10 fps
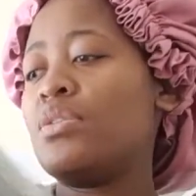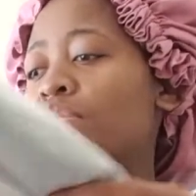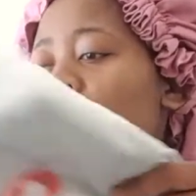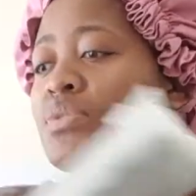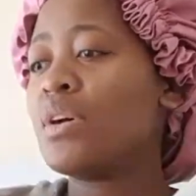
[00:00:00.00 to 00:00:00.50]

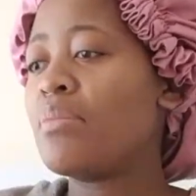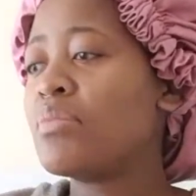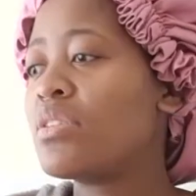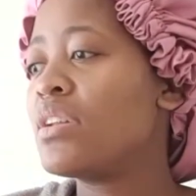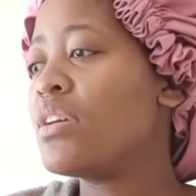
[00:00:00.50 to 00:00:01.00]
Ooh, I'm
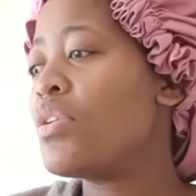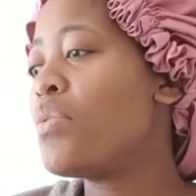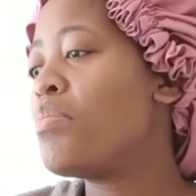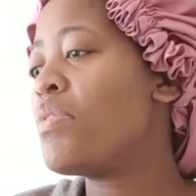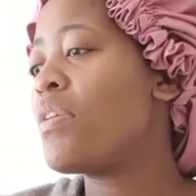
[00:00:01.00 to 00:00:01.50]
not gonna
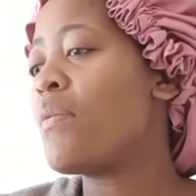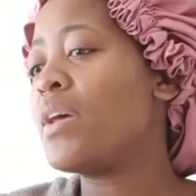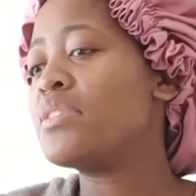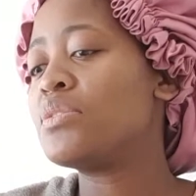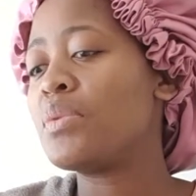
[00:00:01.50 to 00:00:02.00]
open the
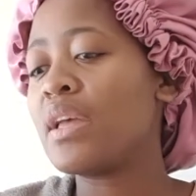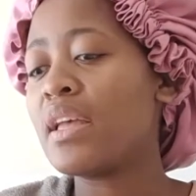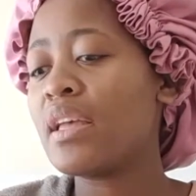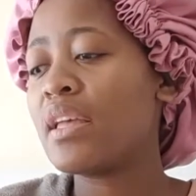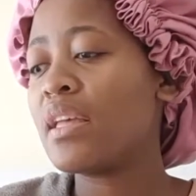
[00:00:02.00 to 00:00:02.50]
ones
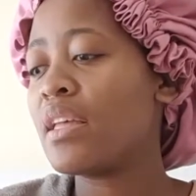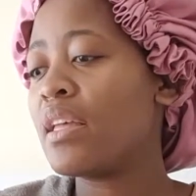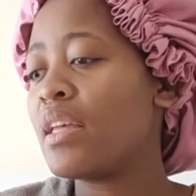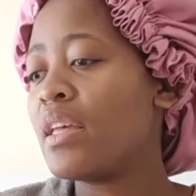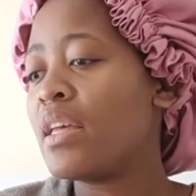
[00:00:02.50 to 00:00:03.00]
where
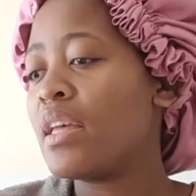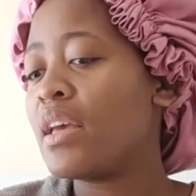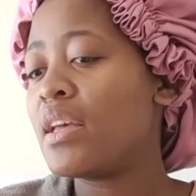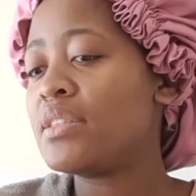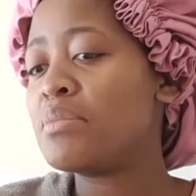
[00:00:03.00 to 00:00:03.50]

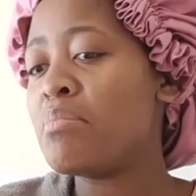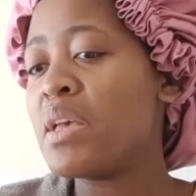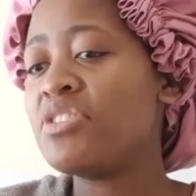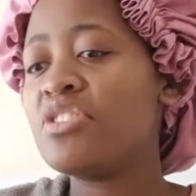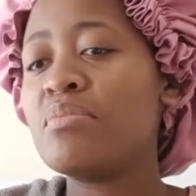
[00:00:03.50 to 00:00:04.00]
it's
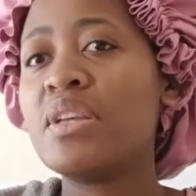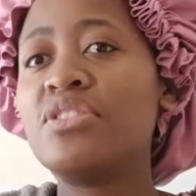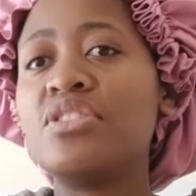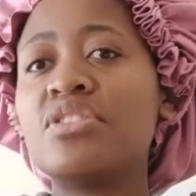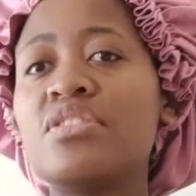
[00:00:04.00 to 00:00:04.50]
matchy
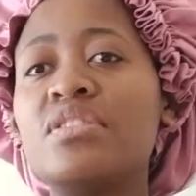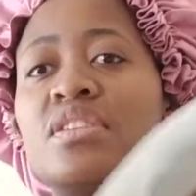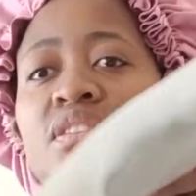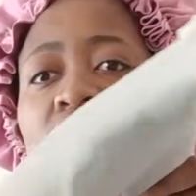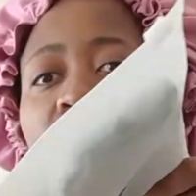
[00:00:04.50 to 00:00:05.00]
matchy, because
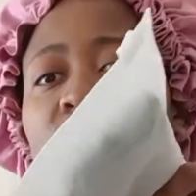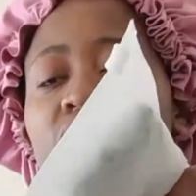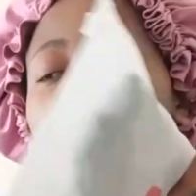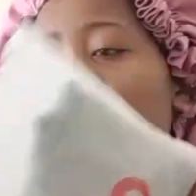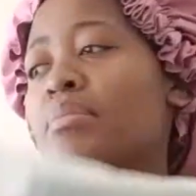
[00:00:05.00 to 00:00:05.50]
these
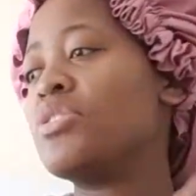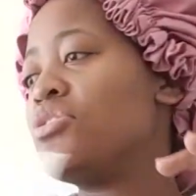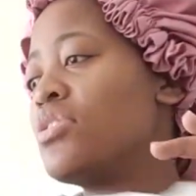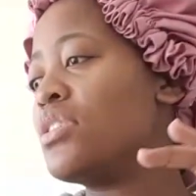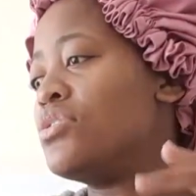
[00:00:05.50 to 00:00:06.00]
outfits I'm actually
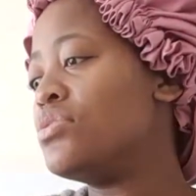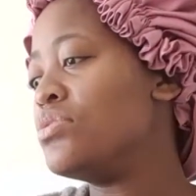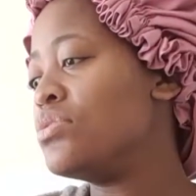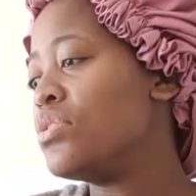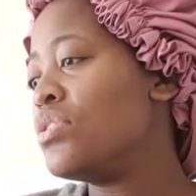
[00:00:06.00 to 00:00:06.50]
gonna do
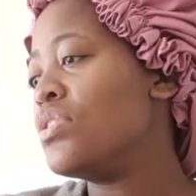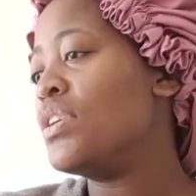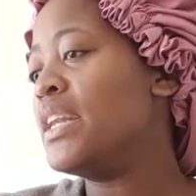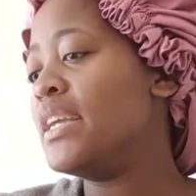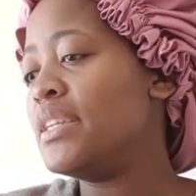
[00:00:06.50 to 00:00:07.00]

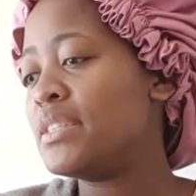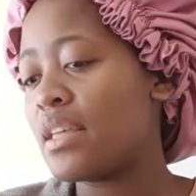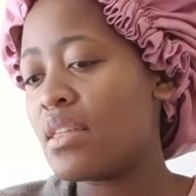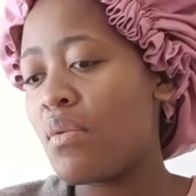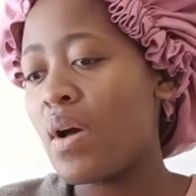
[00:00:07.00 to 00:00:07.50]
later.
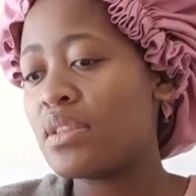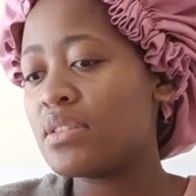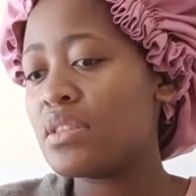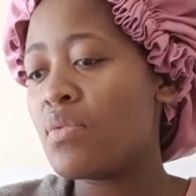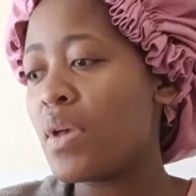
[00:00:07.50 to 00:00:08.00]
The
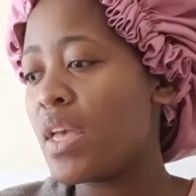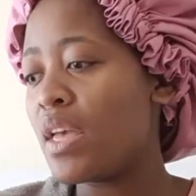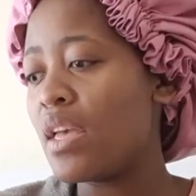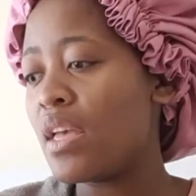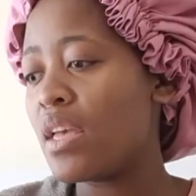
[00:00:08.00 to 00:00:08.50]
ones where